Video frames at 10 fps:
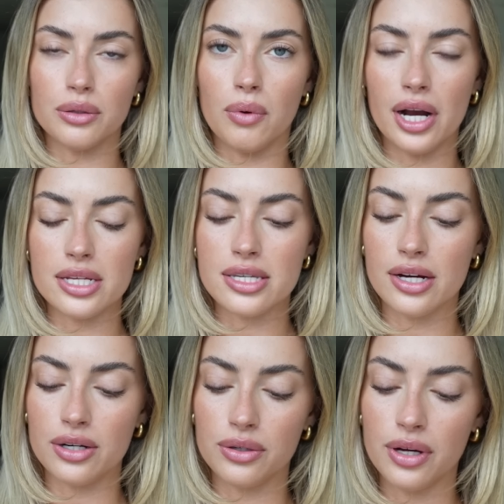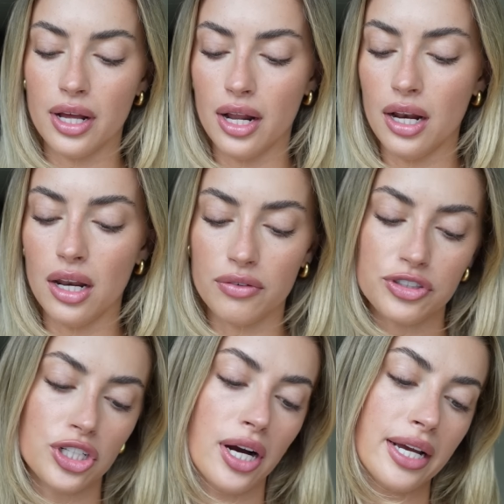YSL Love
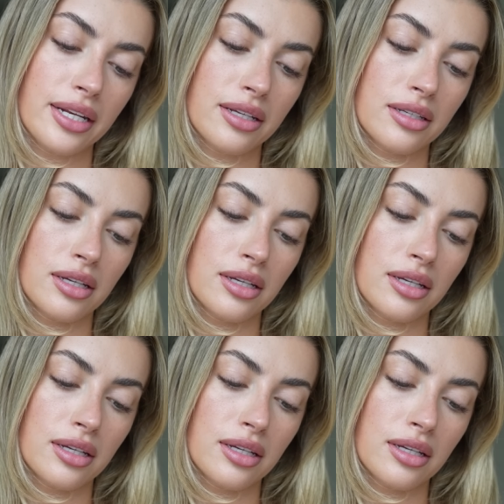Shine.